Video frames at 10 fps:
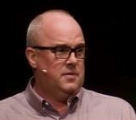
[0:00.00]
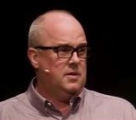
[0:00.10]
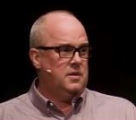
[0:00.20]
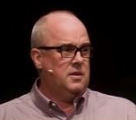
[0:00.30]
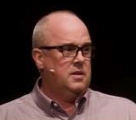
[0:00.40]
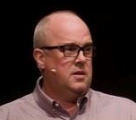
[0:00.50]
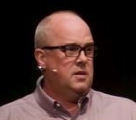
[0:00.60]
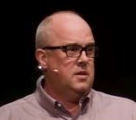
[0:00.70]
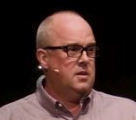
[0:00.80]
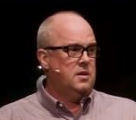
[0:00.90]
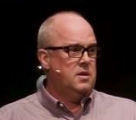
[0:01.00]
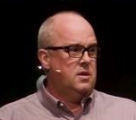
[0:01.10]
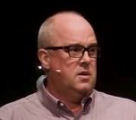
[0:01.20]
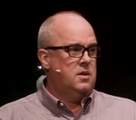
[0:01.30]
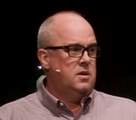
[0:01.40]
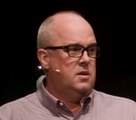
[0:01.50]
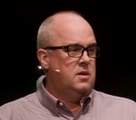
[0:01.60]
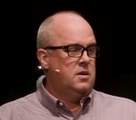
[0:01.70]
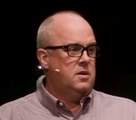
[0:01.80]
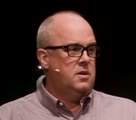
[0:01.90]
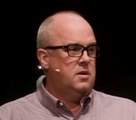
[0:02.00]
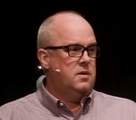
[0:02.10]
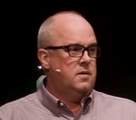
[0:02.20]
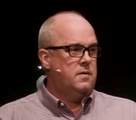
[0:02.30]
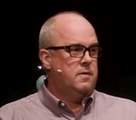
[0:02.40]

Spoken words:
Nobody speaks.